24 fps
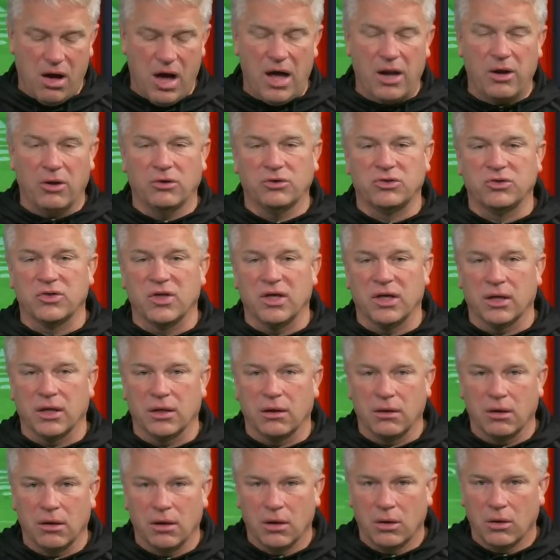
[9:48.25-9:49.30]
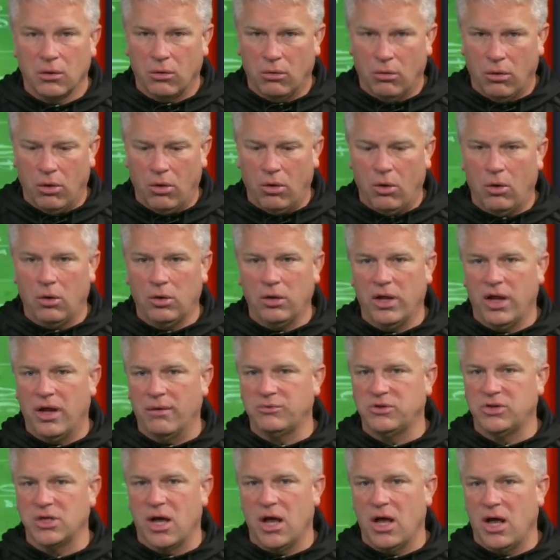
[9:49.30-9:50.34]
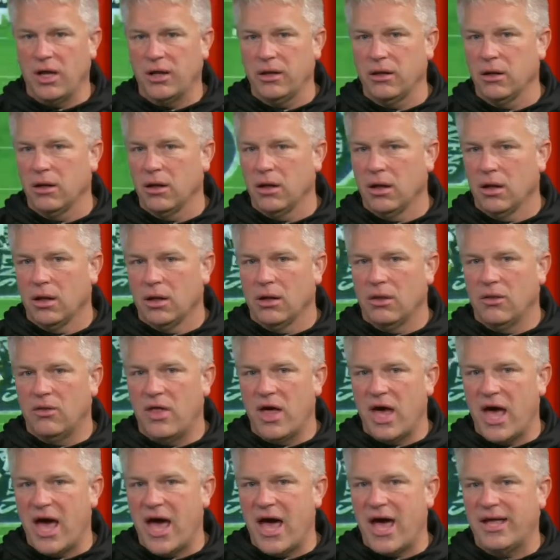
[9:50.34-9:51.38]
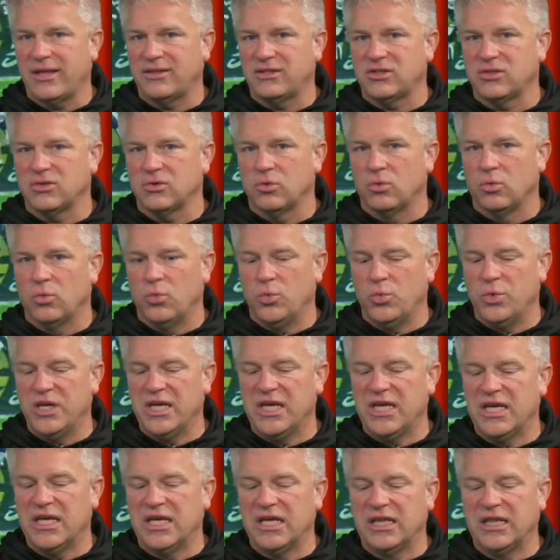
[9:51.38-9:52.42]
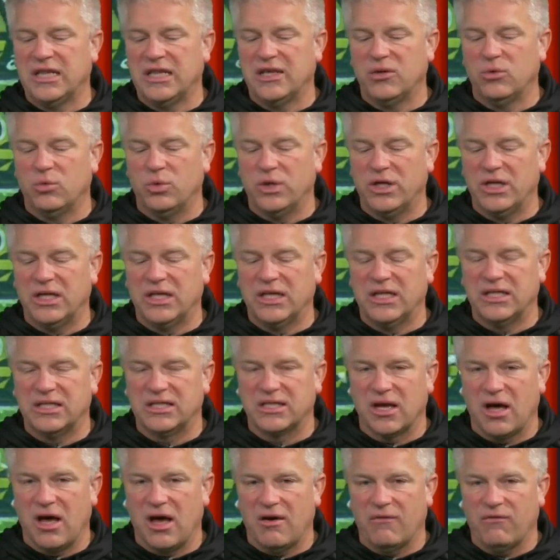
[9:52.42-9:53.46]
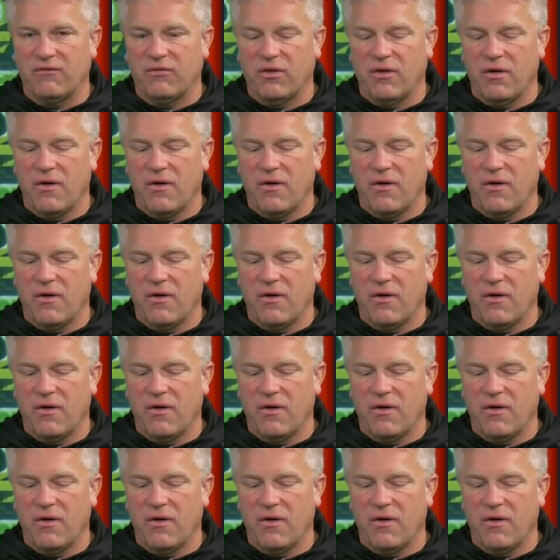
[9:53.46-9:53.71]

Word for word: I know what you're thinking. Hold up, John. That's really, really tough.